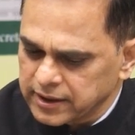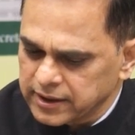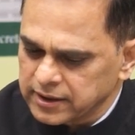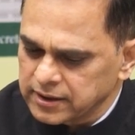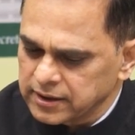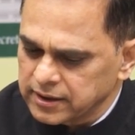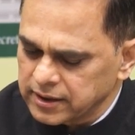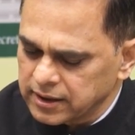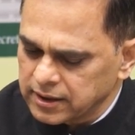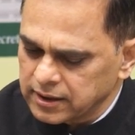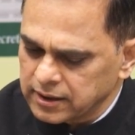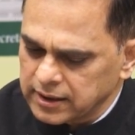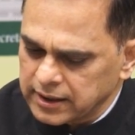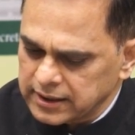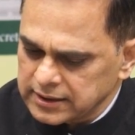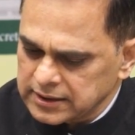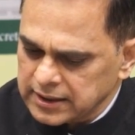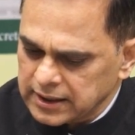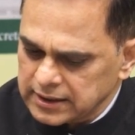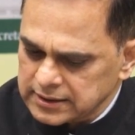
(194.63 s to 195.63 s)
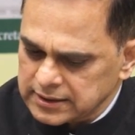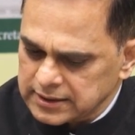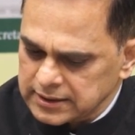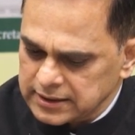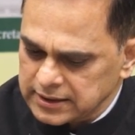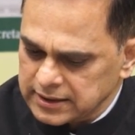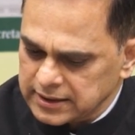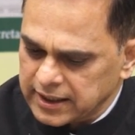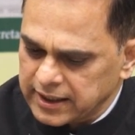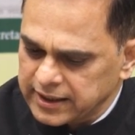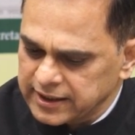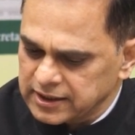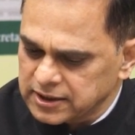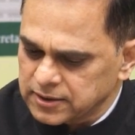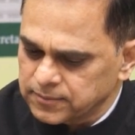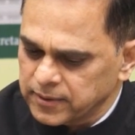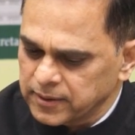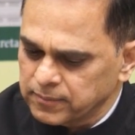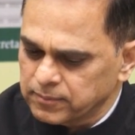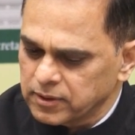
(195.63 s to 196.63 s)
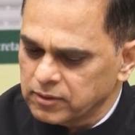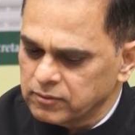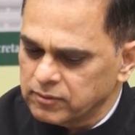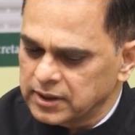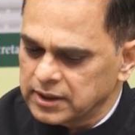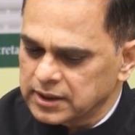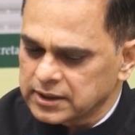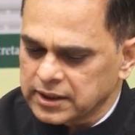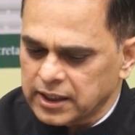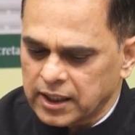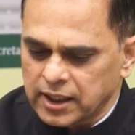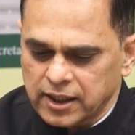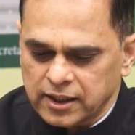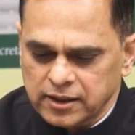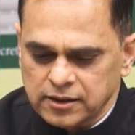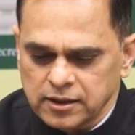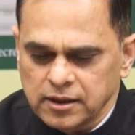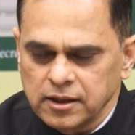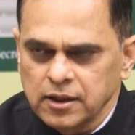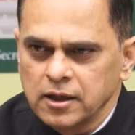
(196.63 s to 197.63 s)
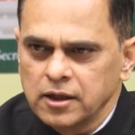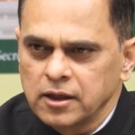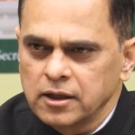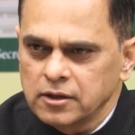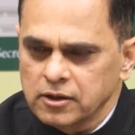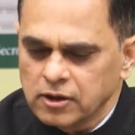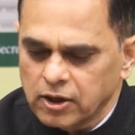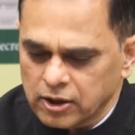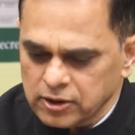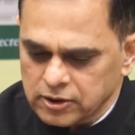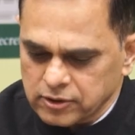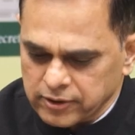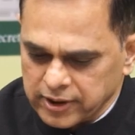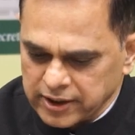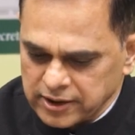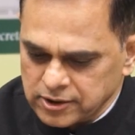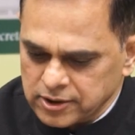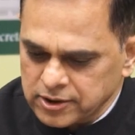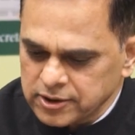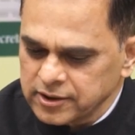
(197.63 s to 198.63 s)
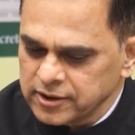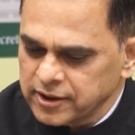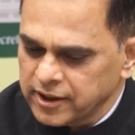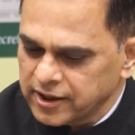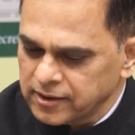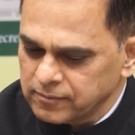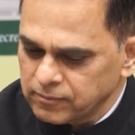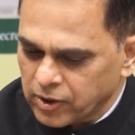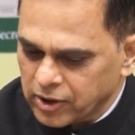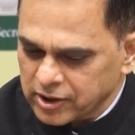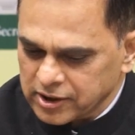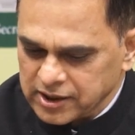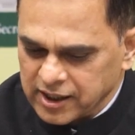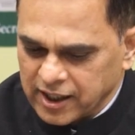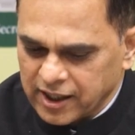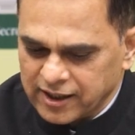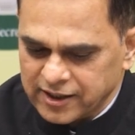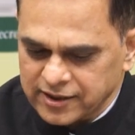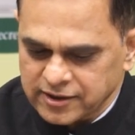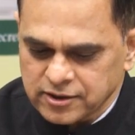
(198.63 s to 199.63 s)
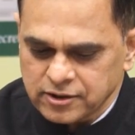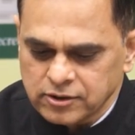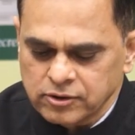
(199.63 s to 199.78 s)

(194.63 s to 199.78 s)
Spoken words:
And as Shastri ji writes, people worked hard, got rich and bought cars.